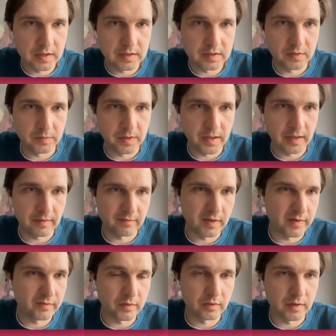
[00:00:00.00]
So we have
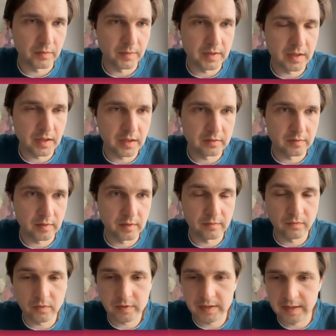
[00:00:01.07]
left only
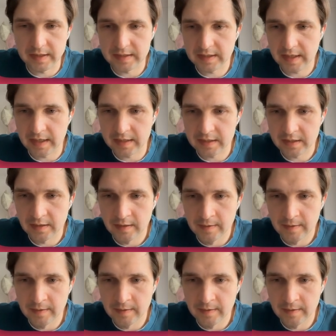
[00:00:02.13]
140 as cash.